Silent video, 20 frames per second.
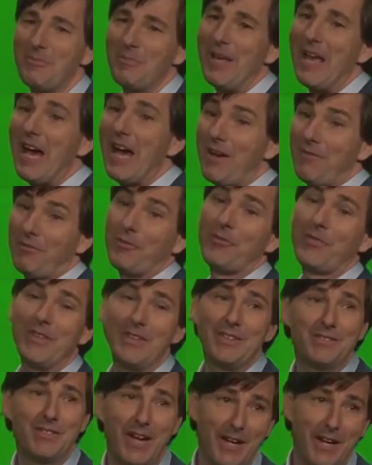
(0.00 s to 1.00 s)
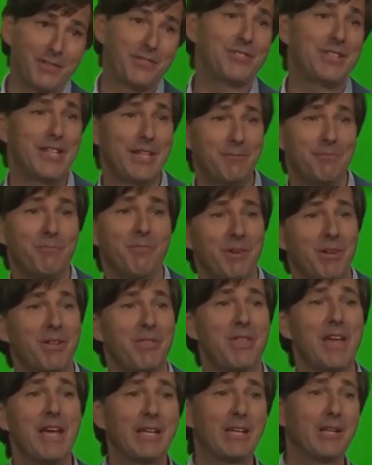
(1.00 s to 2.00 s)
I presume we'll see an actual
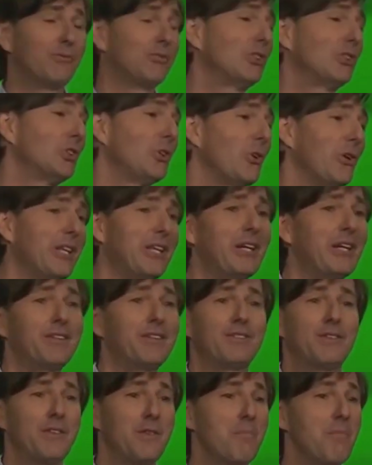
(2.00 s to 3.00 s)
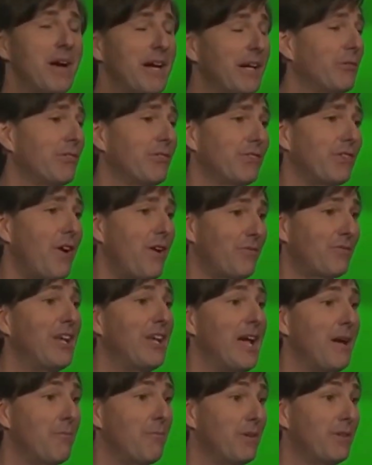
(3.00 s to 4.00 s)
Series X reveal event sometime in the late
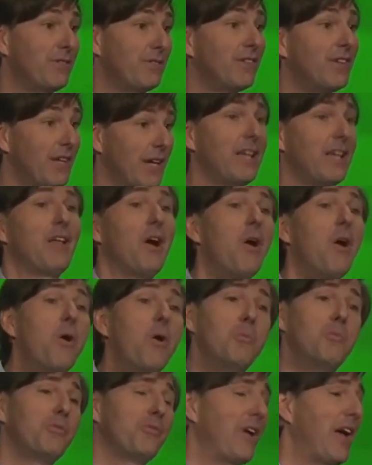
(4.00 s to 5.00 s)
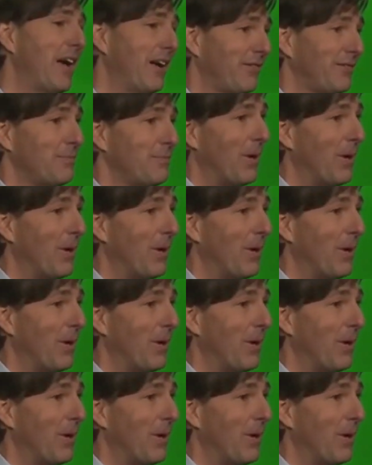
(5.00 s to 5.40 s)
first quarter or early second quarter.